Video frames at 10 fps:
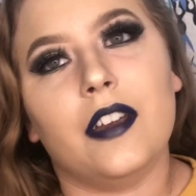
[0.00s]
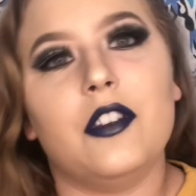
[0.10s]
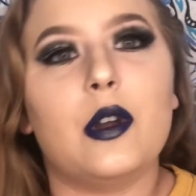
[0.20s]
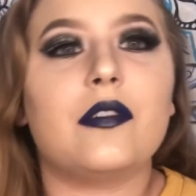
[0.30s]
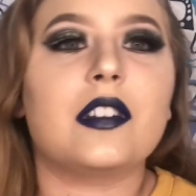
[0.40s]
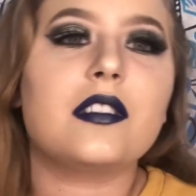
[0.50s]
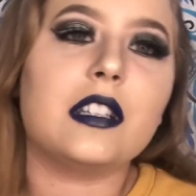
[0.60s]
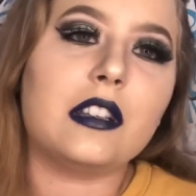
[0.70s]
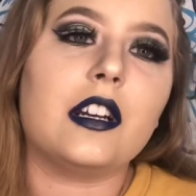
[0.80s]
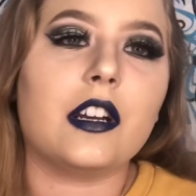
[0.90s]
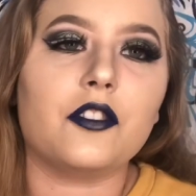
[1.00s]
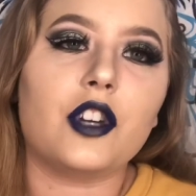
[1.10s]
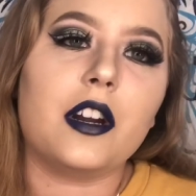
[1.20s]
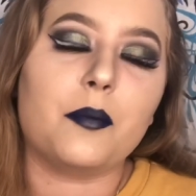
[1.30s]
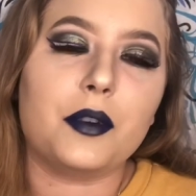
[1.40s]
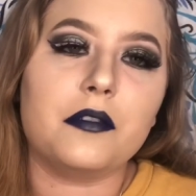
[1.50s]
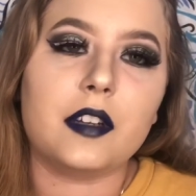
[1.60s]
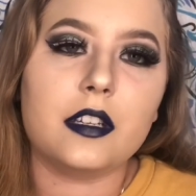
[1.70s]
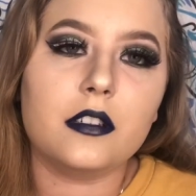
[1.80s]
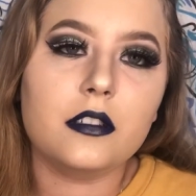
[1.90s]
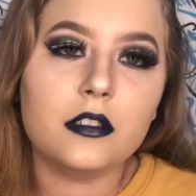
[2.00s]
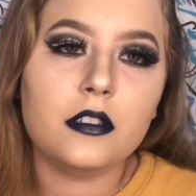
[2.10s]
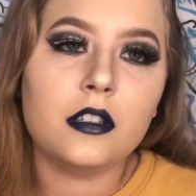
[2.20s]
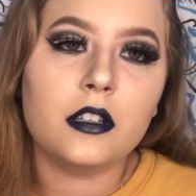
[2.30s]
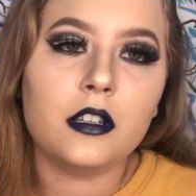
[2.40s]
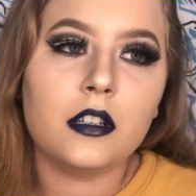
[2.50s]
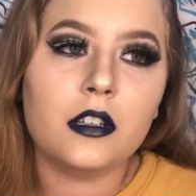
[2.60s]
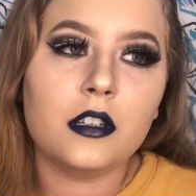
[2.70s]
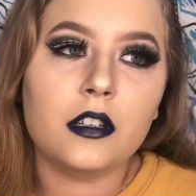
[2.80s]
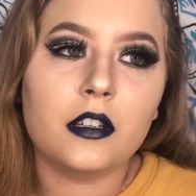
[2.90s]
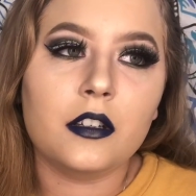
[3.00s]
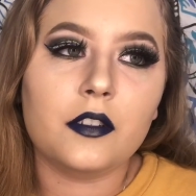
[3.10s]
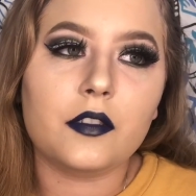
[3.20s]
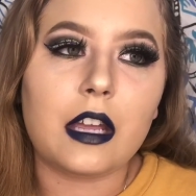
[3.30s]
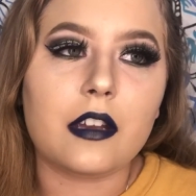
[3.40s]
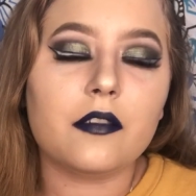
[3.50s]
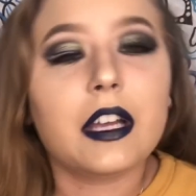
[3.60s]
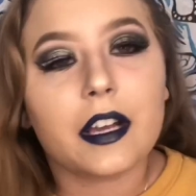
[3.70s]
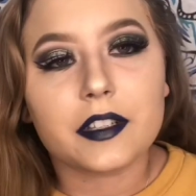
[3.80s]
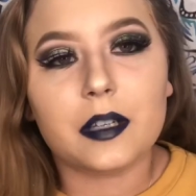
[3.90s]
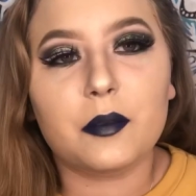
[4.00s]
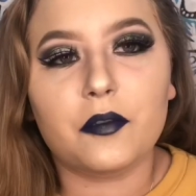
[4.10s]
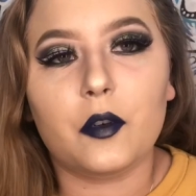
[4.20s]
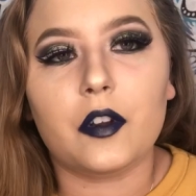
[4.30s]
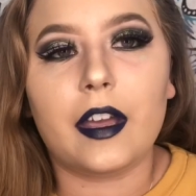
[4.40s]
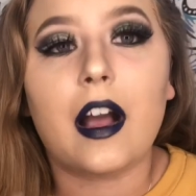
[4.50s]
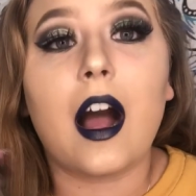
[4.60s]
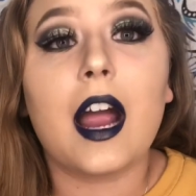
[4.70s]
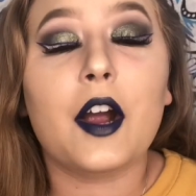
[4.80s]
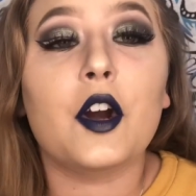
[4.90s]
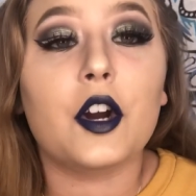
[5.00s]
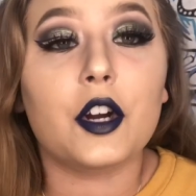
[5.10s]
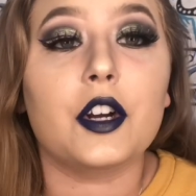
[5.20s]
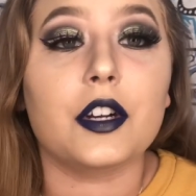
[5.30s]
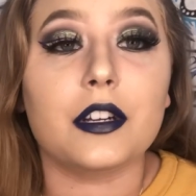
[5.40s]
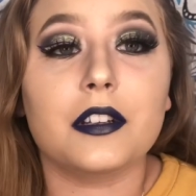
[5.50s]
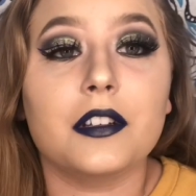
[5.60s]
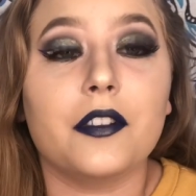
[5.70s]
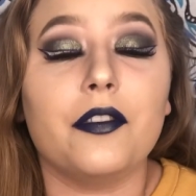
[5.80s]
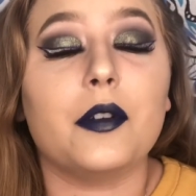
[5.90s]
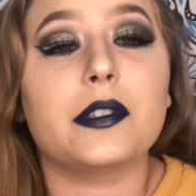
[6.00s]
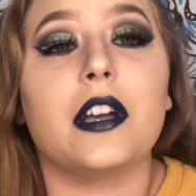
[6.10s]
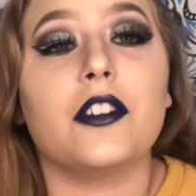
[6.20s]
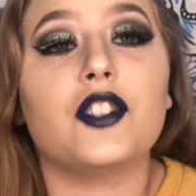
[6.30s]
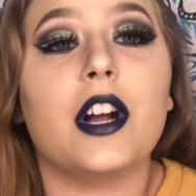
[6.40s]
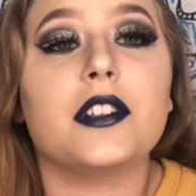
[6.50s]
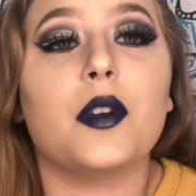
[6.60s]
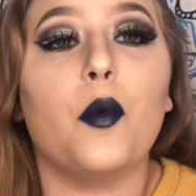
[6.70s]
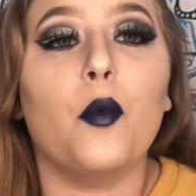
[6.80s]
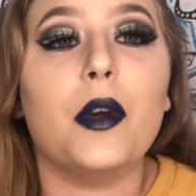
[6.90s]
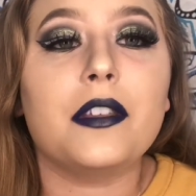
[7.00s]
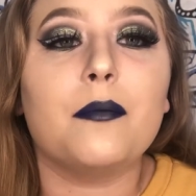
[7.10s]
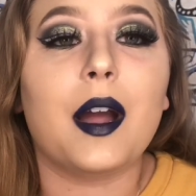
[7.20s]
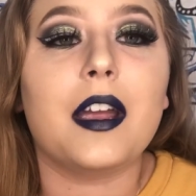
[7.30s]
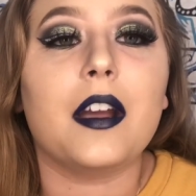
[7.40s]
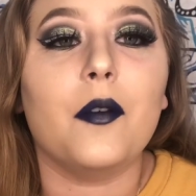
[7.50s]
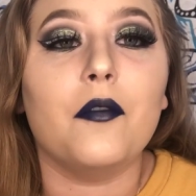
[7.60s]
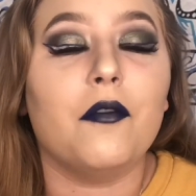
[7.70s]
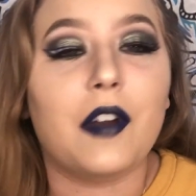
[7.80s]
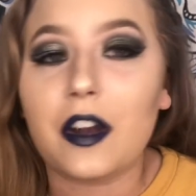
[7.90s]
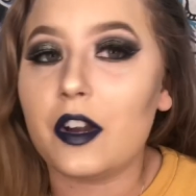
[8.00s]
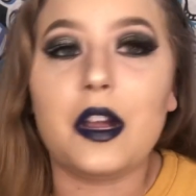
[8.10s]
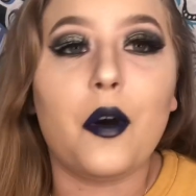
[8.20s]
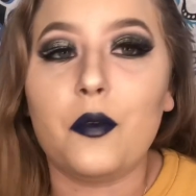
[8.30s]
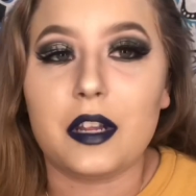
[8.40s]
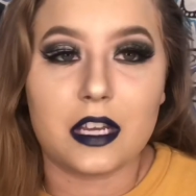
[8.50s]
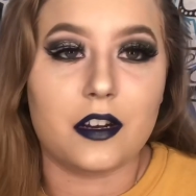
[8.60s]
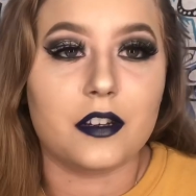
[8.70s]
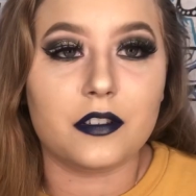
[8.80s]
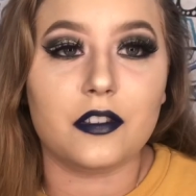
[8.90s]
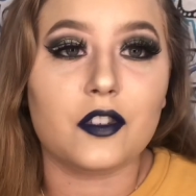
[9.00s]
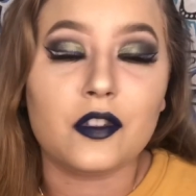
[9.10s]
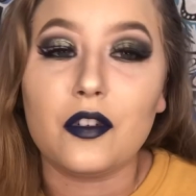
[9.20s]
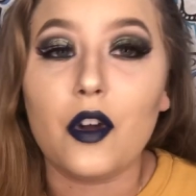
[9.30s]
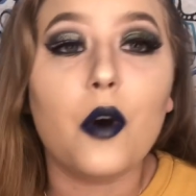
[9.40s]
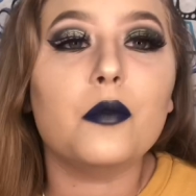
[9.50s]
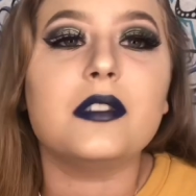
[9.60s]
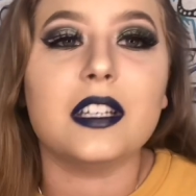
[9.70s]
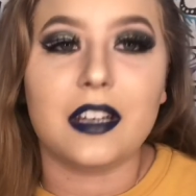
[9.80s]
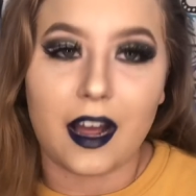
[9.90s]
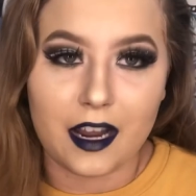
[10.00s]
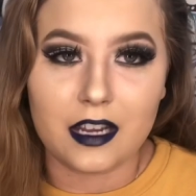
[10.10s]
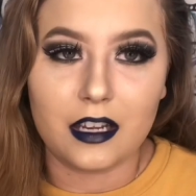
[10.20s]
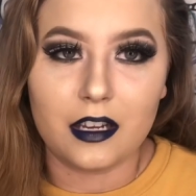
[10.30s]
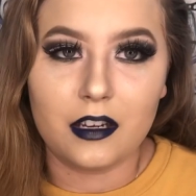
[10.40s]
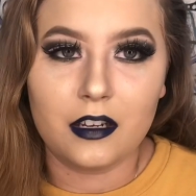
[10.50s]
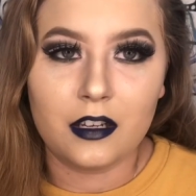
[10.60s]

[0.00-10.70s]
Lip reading: and then you have to sit there and try to prove it. Like I said before, I heard those gunshots with my very own ears. There's no denying it.